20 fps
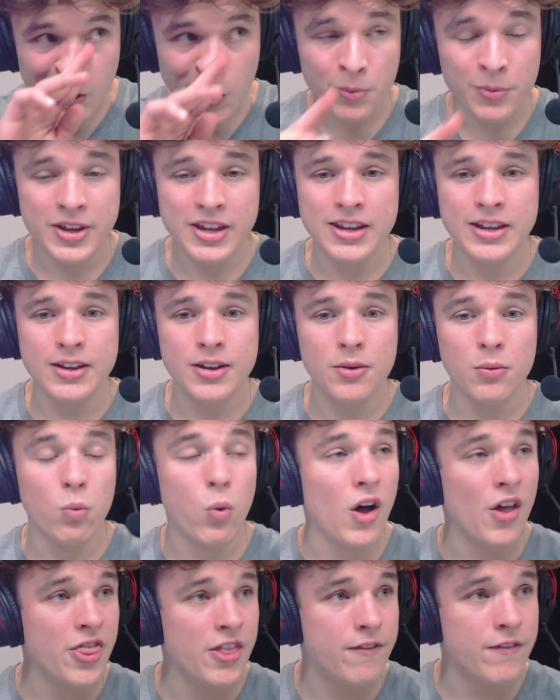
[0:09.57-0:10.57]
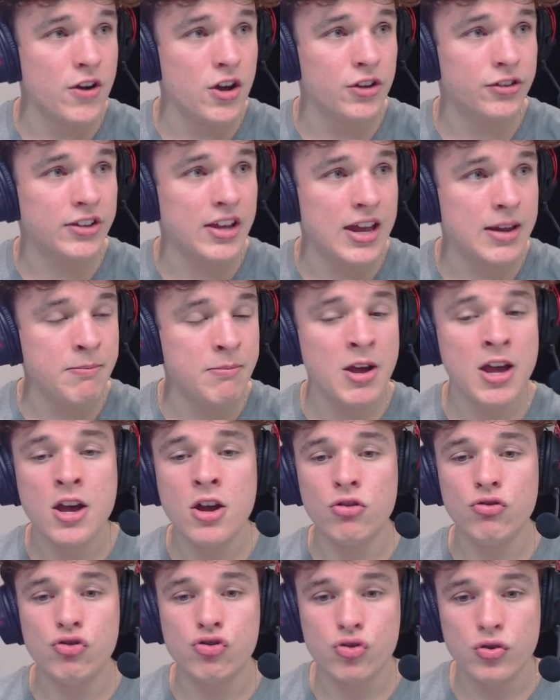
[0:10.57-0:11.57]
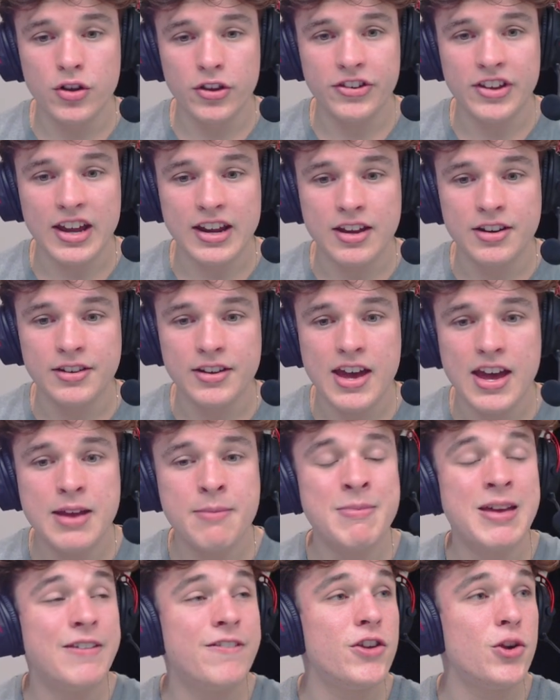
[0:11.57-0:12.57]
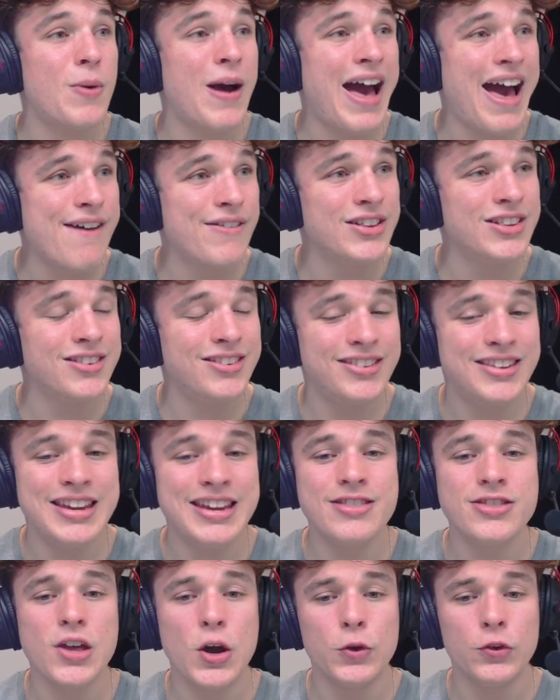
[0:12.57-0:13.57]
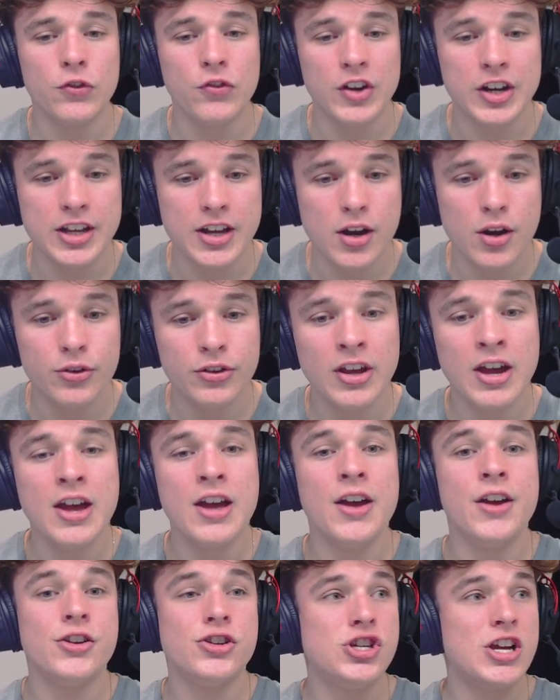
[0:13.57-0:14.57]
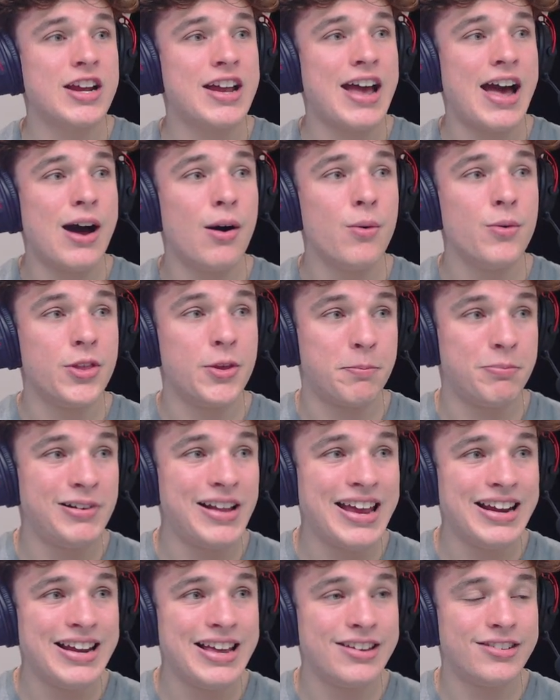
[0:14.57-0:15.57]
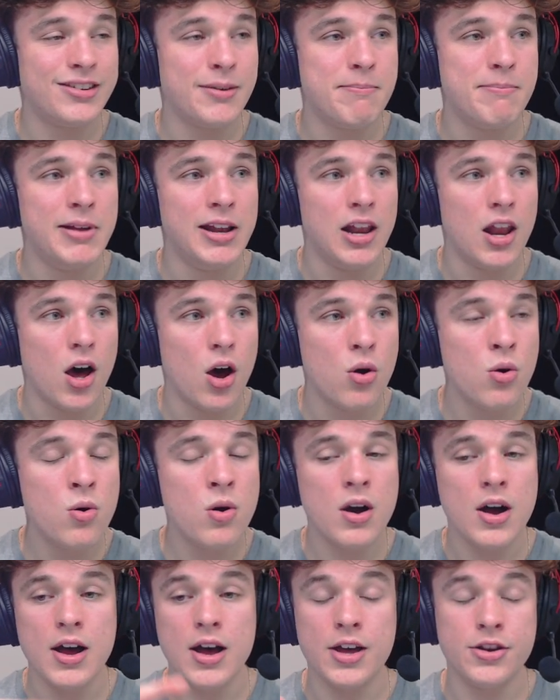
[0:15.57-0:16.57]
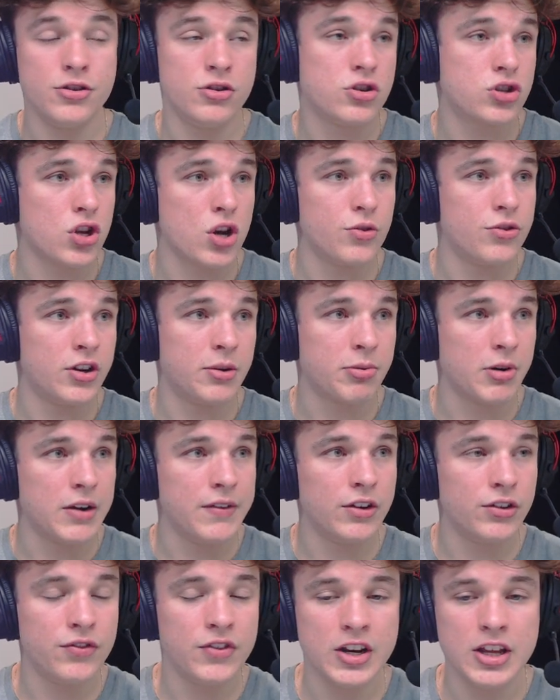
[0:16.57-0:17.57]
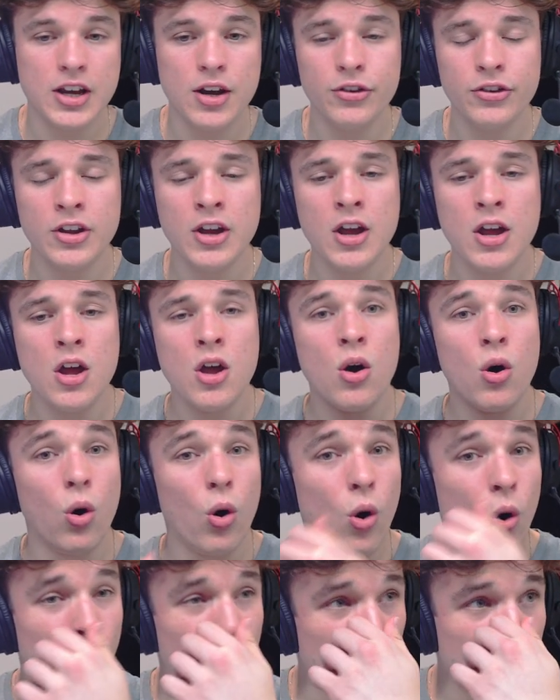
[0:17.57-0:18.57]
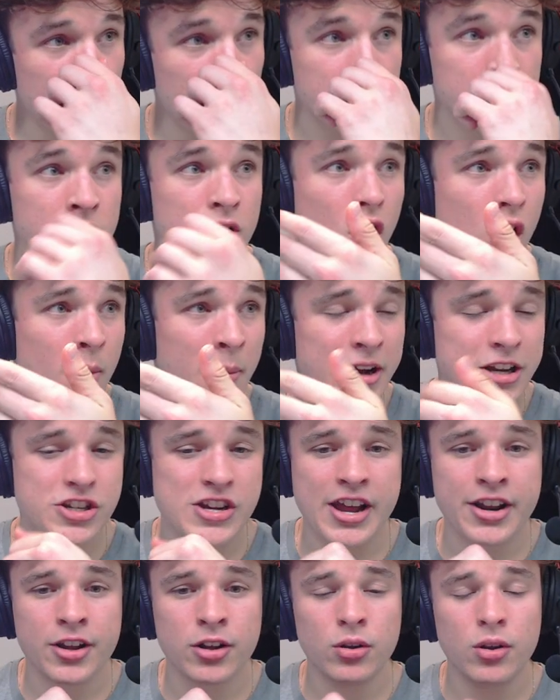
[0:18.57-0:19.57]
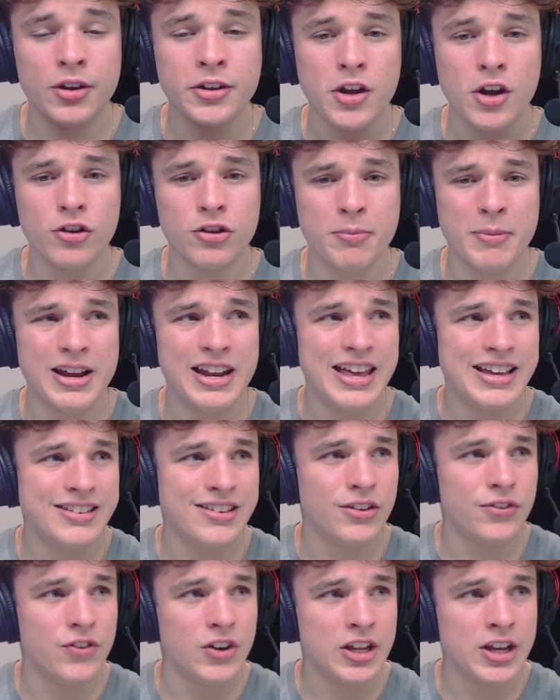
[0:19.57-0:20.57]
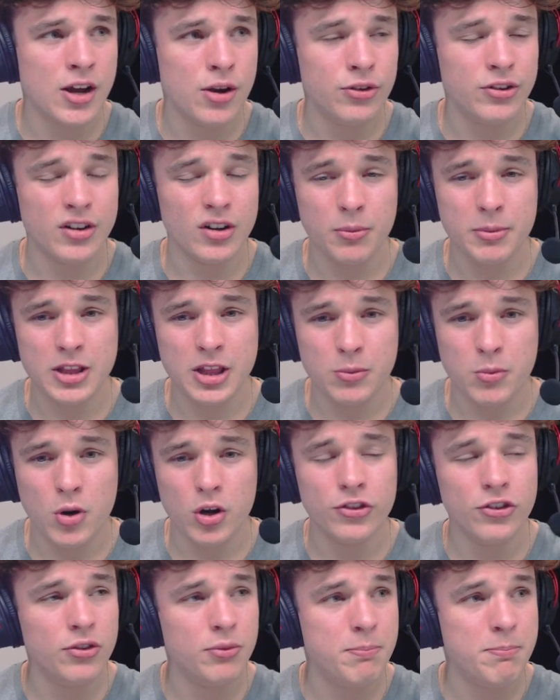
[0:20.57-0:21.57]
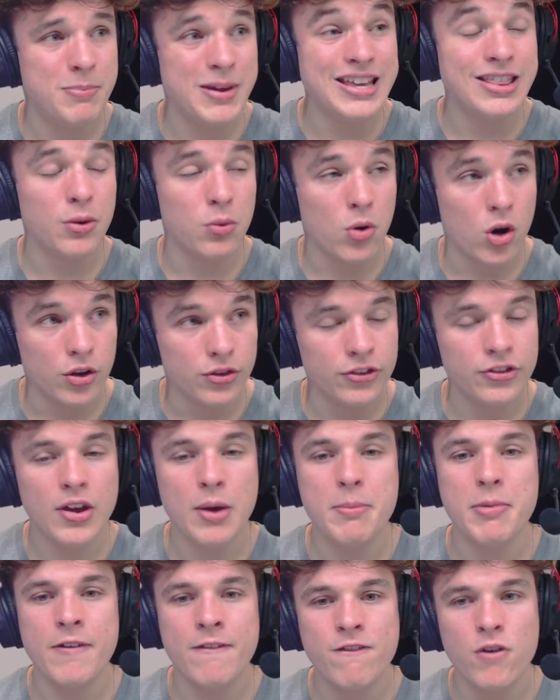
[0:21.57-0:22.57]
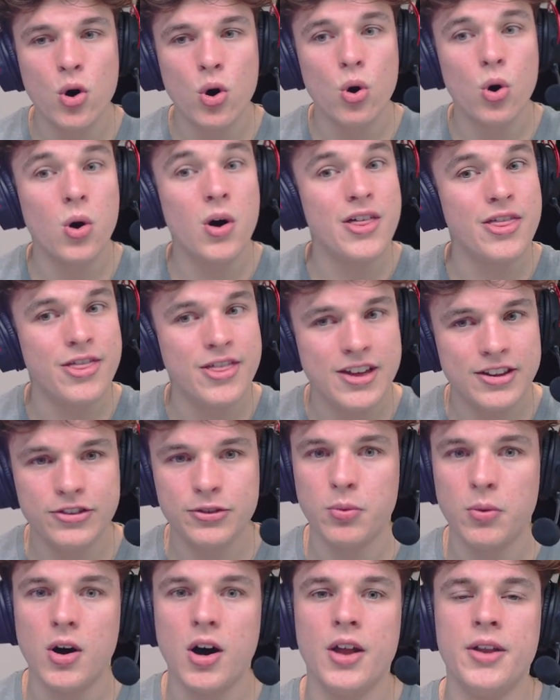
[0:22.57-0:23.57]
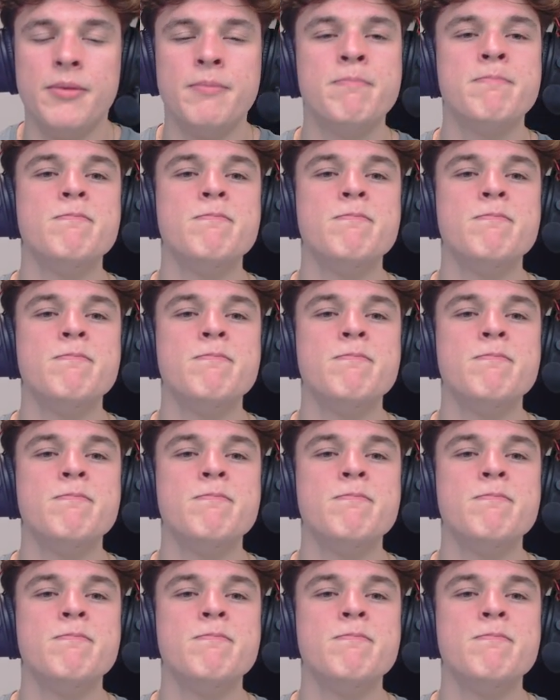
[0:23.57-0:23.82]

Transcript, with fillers: We won the first game, drew the second game. If you haven't seen those videos, check out the playlist below and just go to the previous videos, or go on my channel and go to my latest videos, and it'll be the one be the ones before this one.